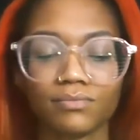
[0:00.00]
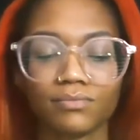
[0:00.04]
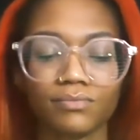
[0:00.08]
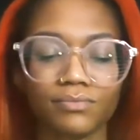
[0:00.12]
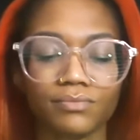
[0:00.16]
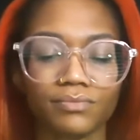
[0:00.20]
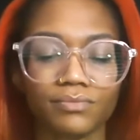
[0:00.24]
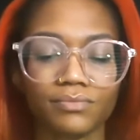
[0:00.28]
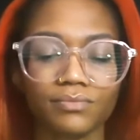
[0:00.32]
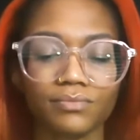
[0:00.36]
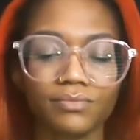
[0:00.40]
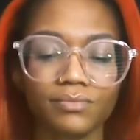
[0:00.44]

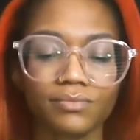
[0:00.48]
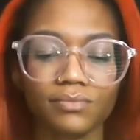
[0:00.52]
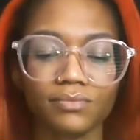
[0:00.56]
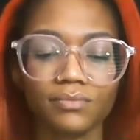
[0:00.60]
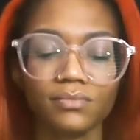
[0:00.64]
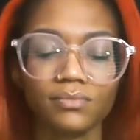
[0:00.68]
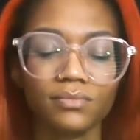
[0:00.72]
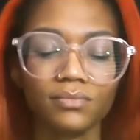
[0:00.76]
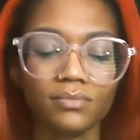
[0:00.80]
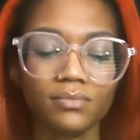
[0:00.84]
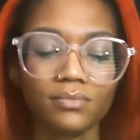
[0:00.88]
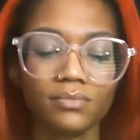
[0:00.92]

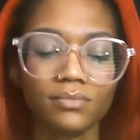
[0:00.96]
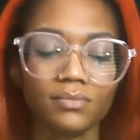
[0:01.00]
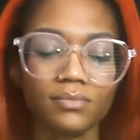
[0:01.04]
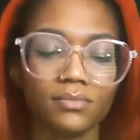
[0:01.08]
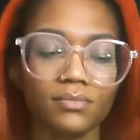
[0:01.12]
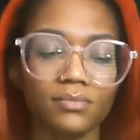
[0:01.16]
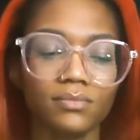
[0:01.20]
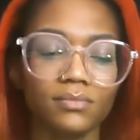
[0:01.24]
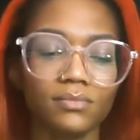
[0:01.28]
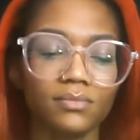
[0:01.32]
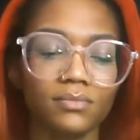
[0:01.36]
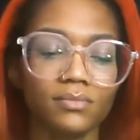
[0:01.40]

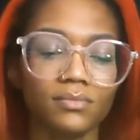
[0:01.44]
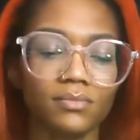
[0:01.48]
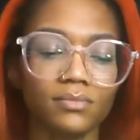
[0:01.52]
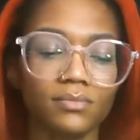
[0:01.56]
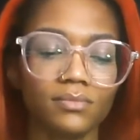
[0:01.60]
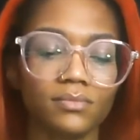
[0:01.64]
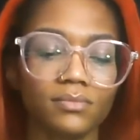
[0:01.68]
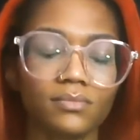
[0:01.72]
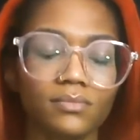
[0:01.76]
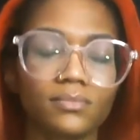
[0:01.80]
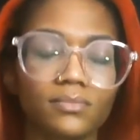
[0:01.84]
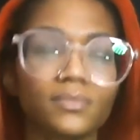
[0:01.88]

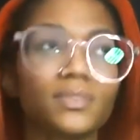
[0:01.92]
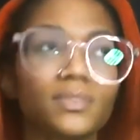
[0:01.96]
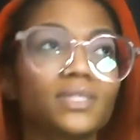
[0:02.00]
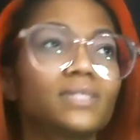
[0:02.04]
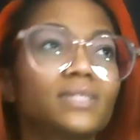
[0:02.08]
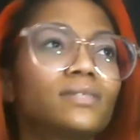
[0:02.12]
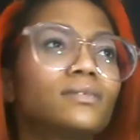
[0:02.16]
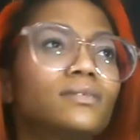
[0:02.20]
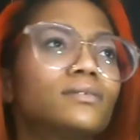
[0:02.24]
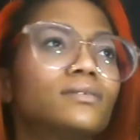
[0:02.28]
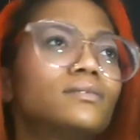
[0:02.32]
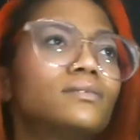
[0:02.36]

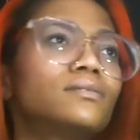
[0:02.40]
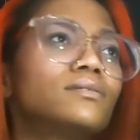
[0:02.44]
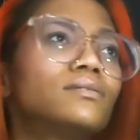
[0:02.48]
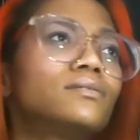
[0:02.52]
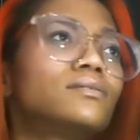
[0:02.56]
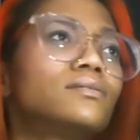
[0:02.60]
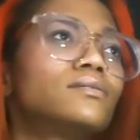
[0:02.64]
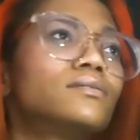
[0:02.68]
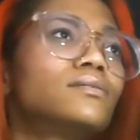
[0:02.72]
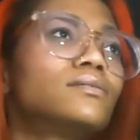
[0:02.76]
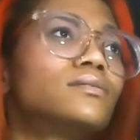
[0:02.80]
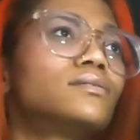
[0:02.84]

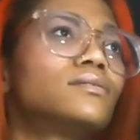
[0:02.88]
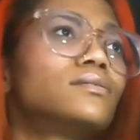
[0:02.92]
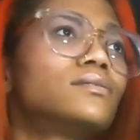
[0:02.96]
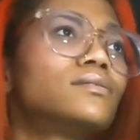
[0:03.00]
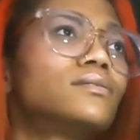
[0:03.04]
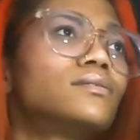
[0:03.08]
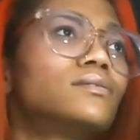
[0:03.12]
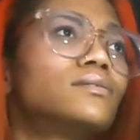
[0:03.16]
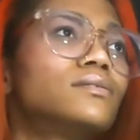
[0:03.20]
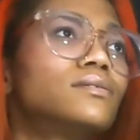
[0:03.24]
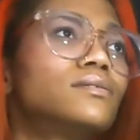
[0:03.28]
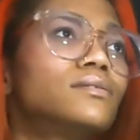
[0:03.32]

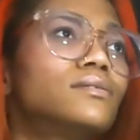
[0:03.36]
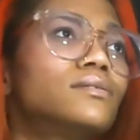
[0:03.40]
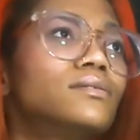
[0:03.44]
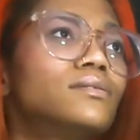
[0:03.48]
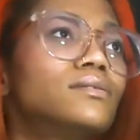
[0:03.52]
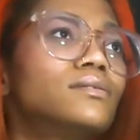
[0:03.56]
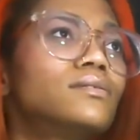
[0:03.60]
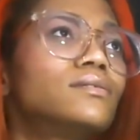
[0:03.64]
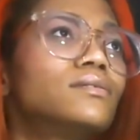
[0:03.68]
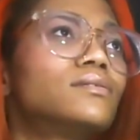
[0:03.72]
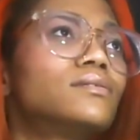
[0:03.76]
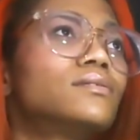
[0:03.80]

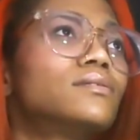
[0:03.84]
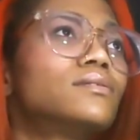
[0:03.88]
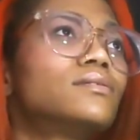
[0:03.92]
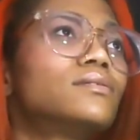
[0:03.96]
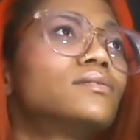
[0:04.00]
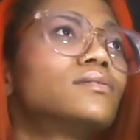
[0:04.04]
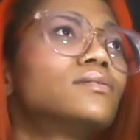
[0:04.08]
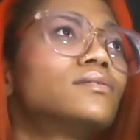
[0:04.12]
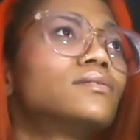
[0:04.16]
Nothing is said.